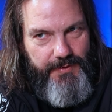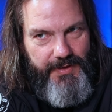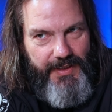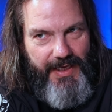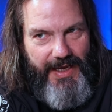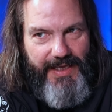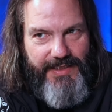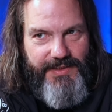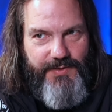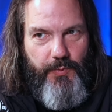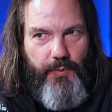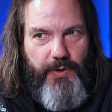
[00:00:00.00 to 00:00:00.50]
Yeah,
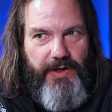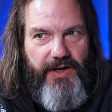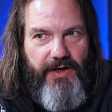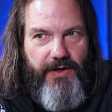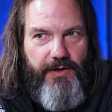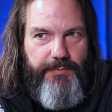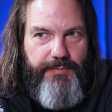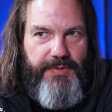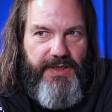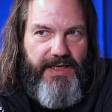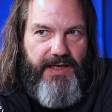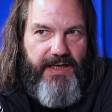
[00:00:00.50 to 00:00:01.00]
like it's that.
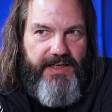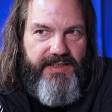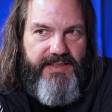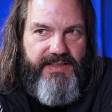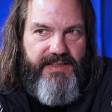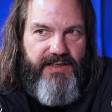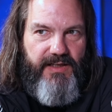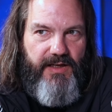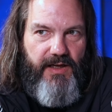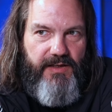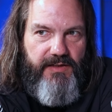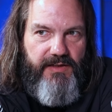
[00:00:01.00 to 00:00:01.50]
Weird because
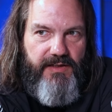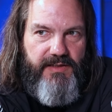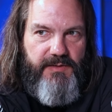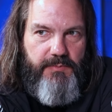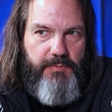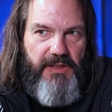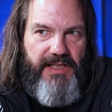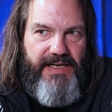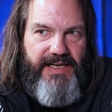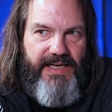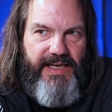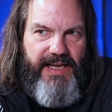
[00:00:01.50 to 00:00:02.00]
uh,
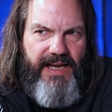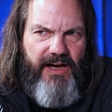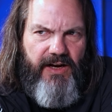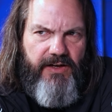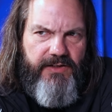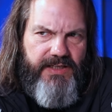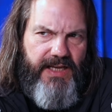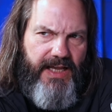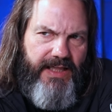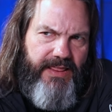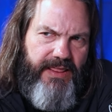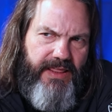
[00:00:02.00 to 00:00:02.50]
splitting
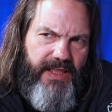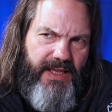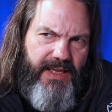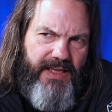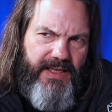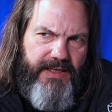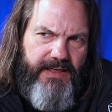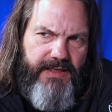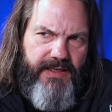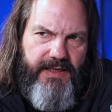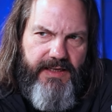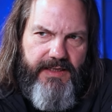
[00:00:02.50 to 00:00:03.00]
hairs, I
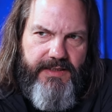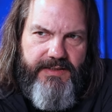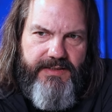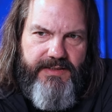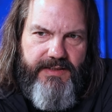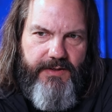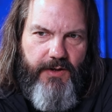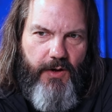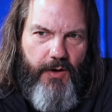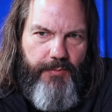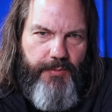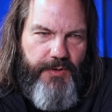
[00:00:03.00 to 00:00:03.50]
think,
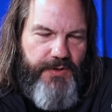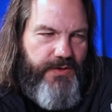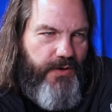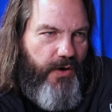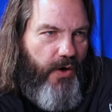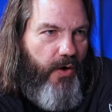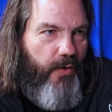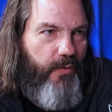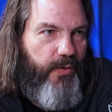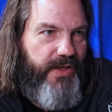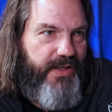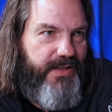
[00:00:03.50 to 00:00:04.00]
is almost
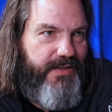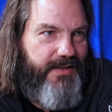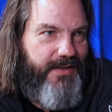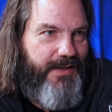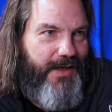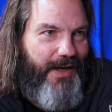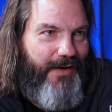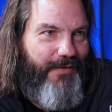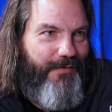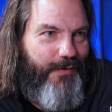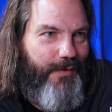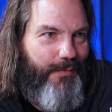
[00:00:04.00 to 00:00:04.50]
always
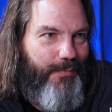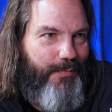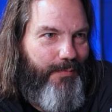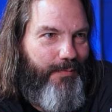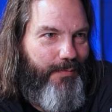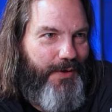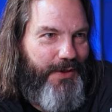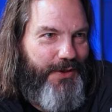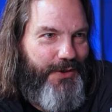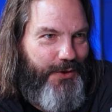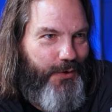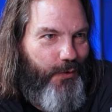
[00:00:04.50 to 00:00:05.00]
kind of a
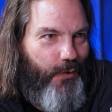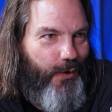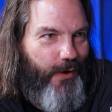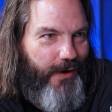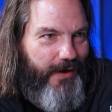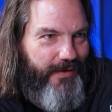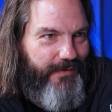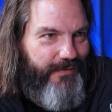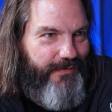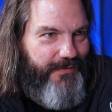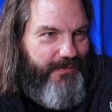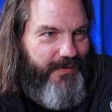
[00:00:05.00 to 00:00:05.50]

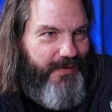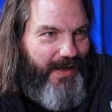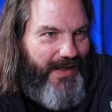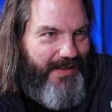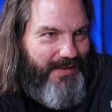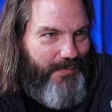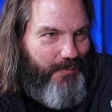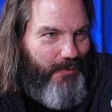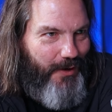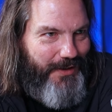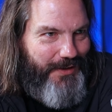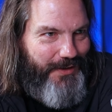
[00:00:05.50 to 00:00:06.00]
pejorative
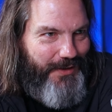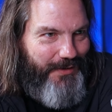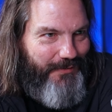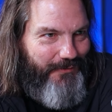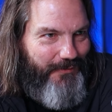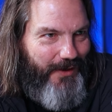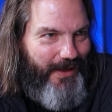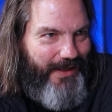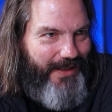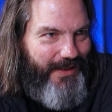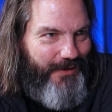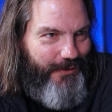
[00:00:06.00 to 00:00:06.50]
expression, right?